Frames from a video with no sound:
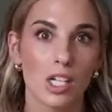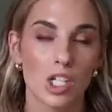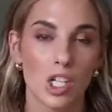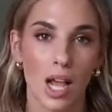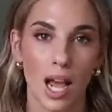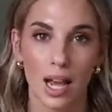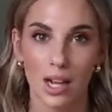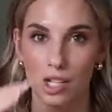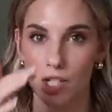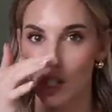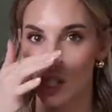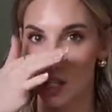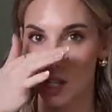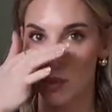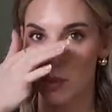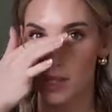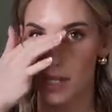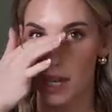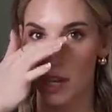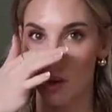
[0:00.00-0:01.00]
She actually
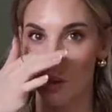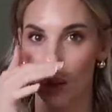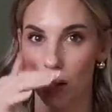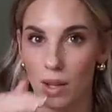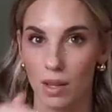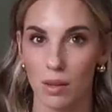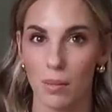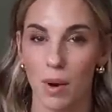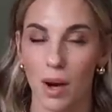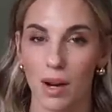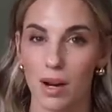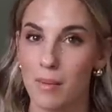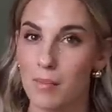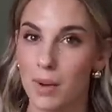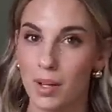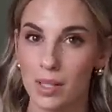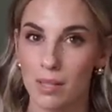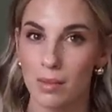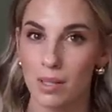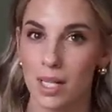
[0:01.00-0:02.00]
was like going on the potty
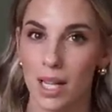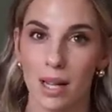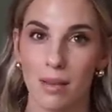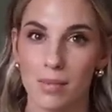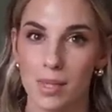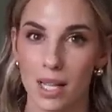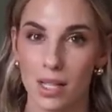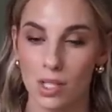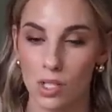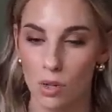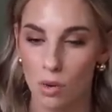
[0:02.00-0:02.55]
multiple times at